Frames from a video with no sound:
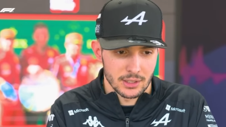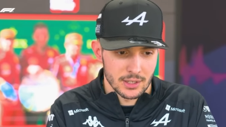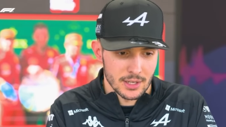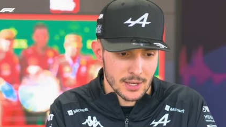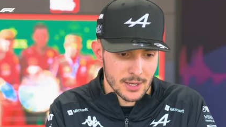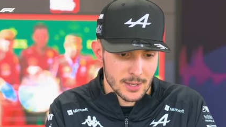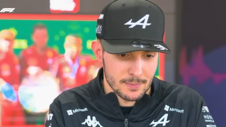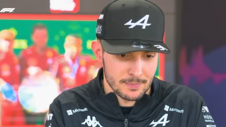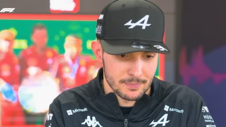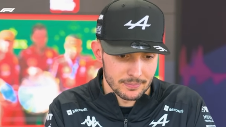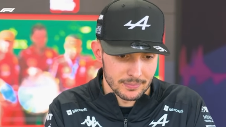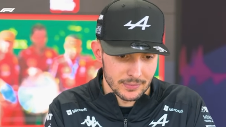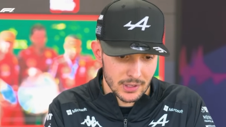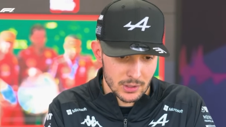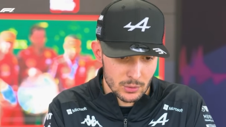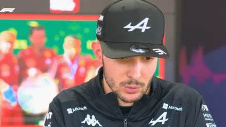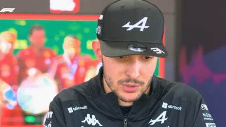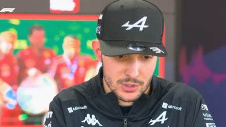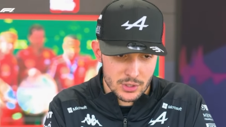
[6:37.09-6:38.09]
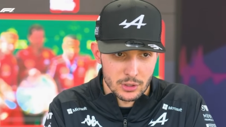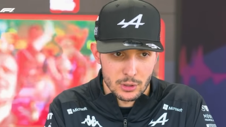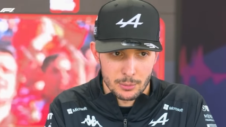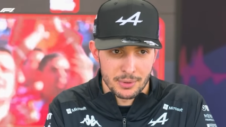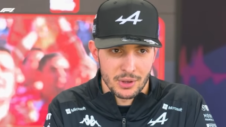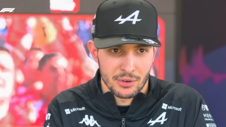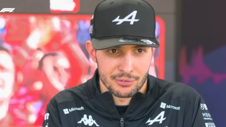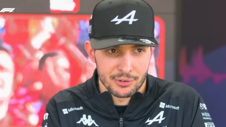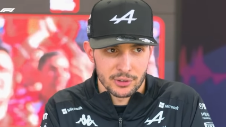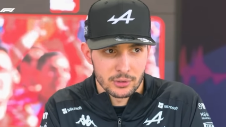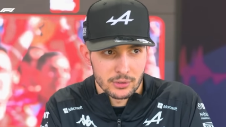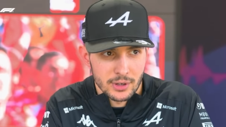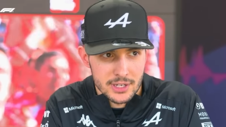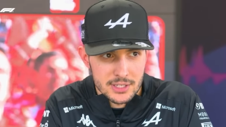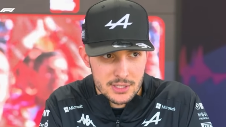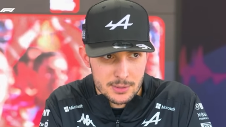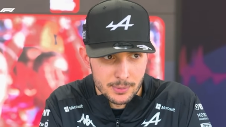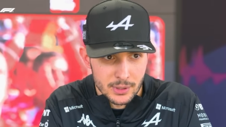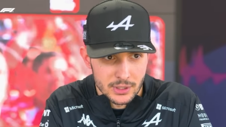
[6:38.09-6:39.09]
Um, it was going to be a fun
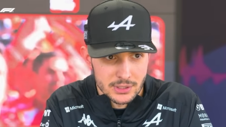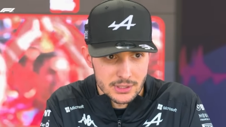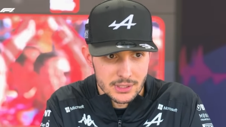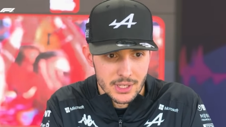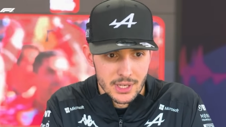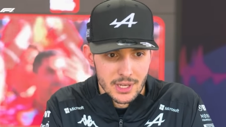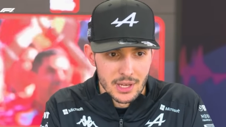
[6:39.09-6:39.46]
race, but